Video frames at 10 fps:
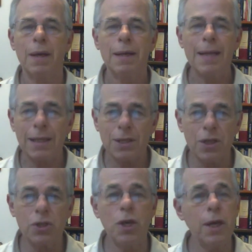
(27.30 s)
That's
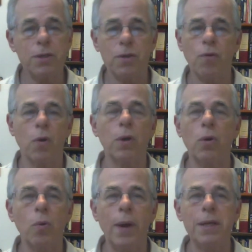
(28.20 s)
the gist of
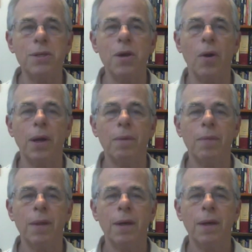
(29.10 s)
critical race theory.
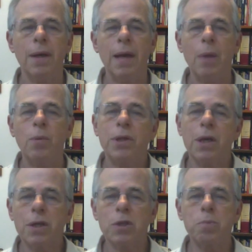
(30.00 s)
And with
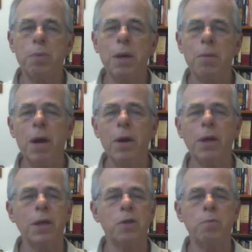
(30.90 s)
the
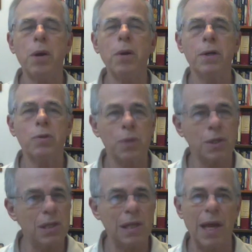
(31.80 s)
American experience
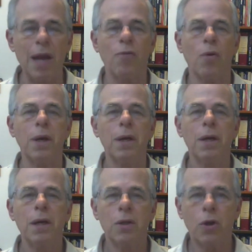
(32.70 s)
with slavery,
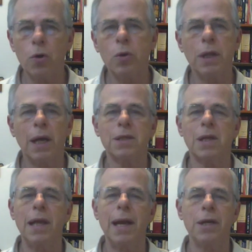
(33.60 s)
the Ku Klux
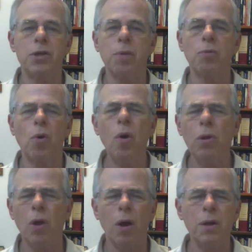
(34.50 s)
Klan, and Jim
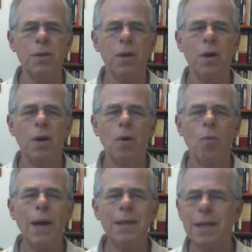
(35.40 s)
Crow laws,
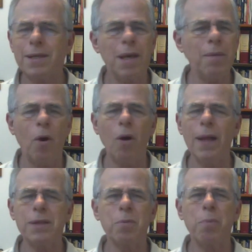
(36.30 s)
why does that seem all
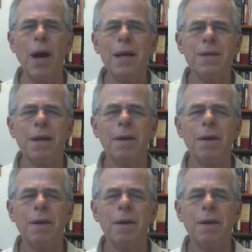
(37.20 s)
that surprising?